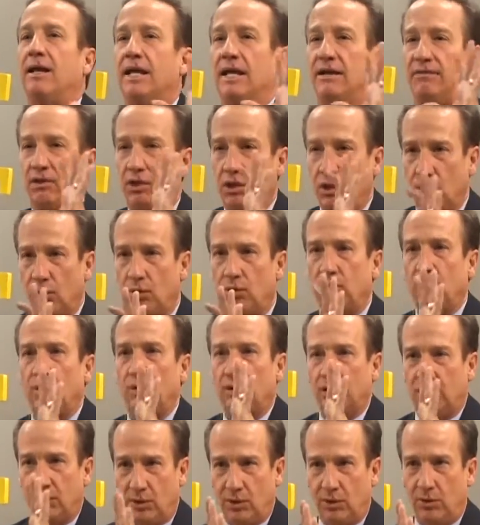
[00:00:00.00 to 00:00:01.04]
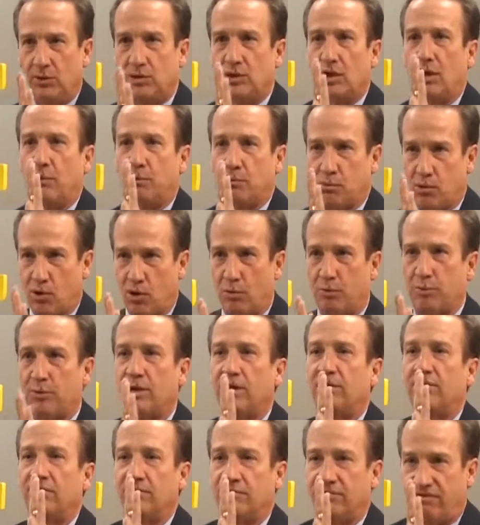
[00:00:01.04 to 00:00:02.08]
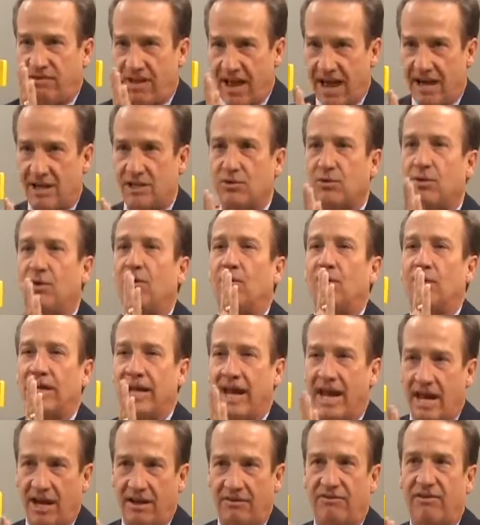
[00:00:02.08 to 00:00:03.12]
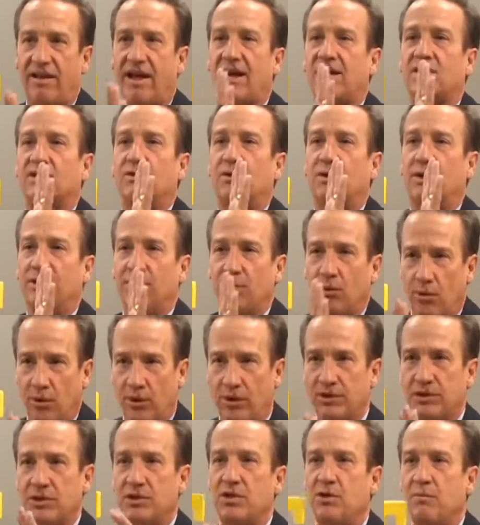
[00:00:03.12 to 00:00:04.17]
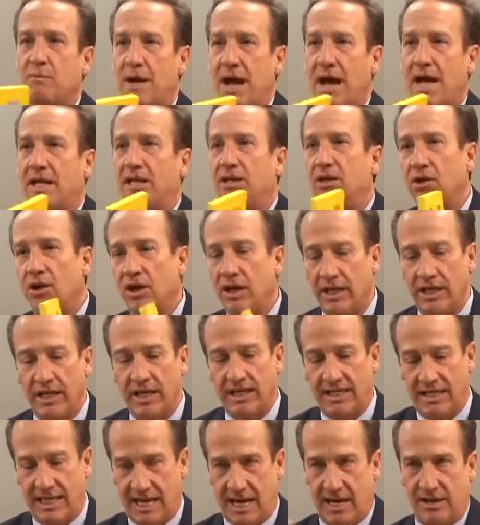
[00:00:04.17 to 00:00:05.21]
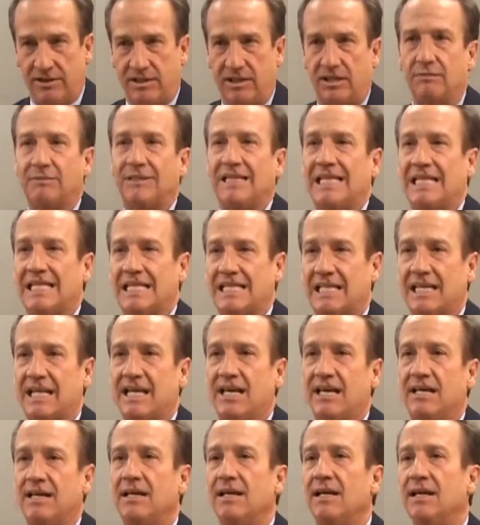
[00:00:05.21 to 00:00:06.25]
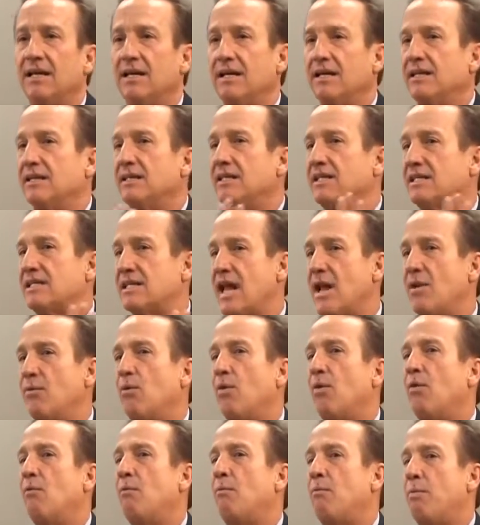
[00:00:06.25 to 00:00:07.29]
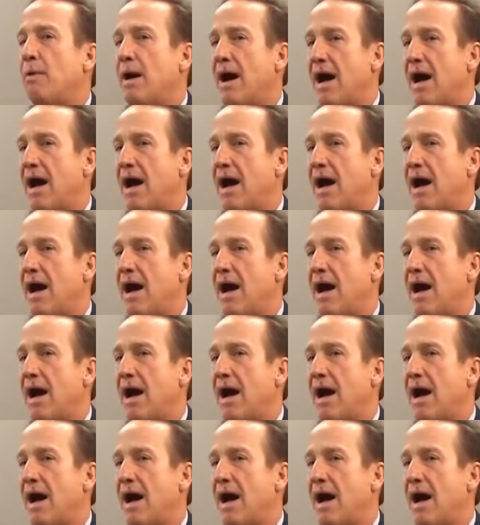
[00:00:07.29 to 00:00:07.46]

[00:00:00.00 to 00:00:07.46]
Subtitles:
If you use appropriate flax oil, organic flax oil, and oils in your body, you're going to get calcium to the skin. The sun won't